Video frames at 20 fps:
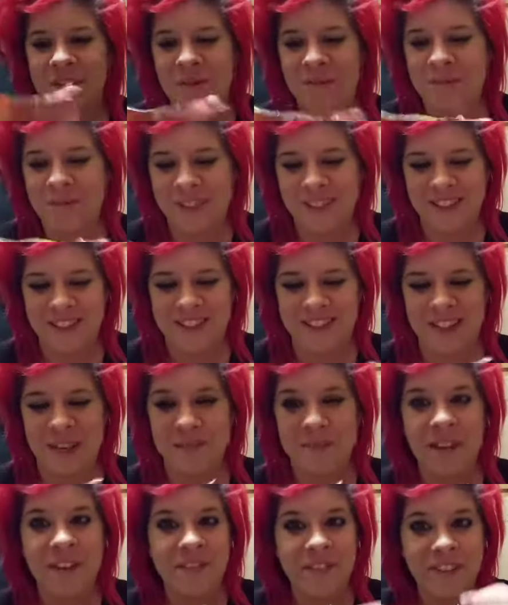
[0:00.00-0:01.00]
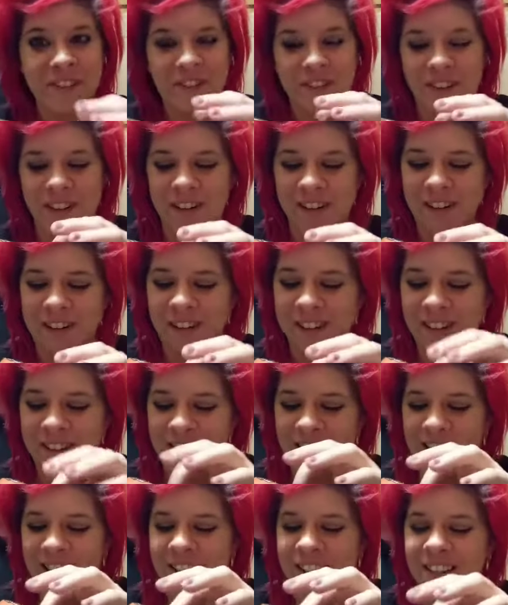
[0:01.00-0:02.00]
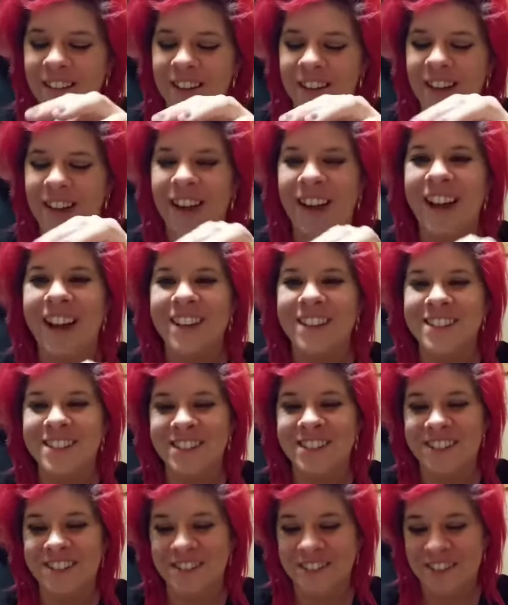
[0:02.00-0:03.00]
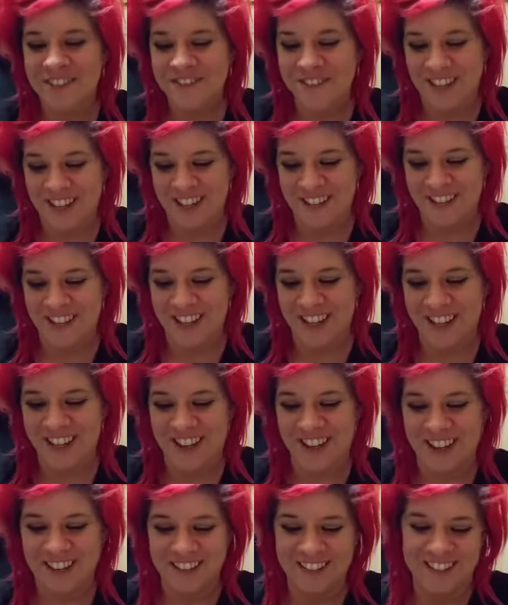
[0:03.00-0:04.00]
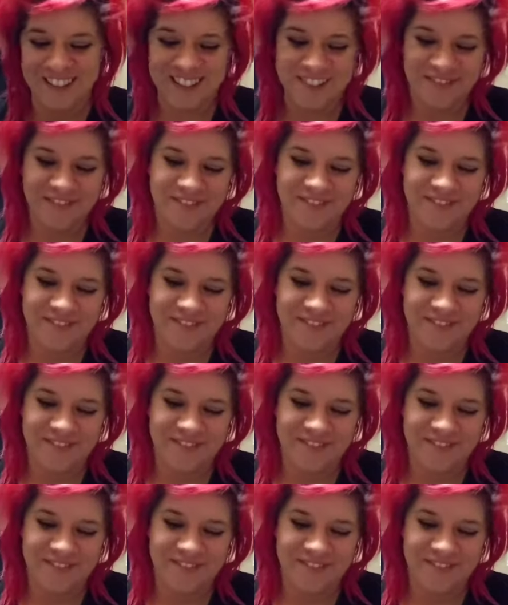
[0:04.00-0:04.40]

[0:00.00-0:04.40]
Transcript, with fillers: to open this up even further now and show you what you get. And it